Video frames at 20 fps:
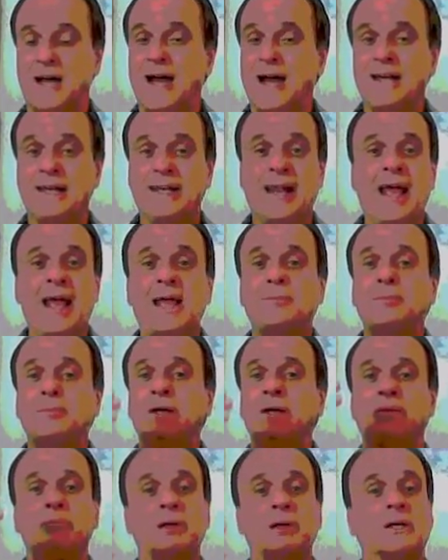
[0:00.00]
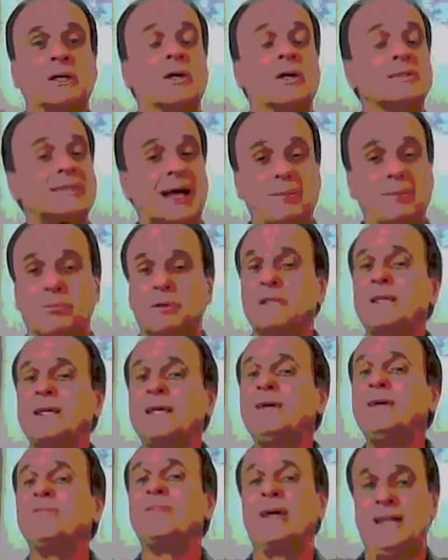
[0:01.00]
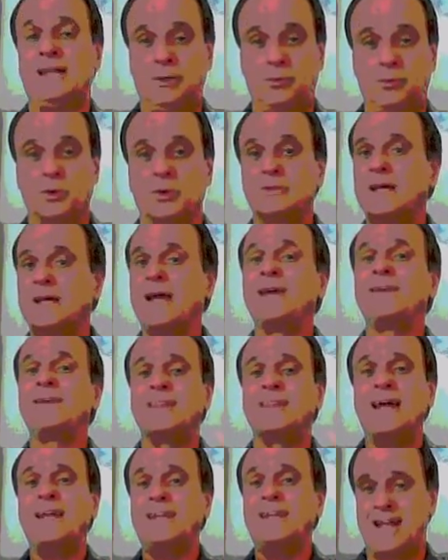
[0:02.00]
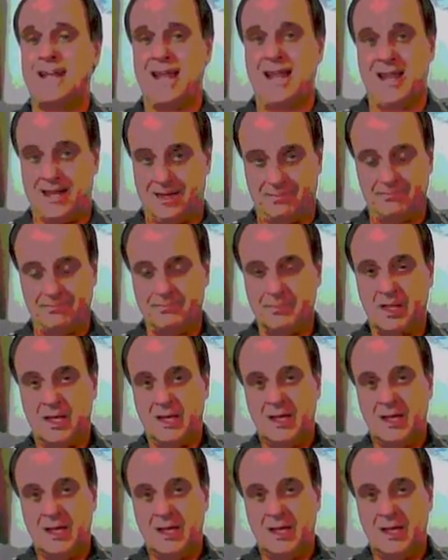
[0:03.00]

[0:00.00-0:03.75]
I name him because I believe that he will take that name.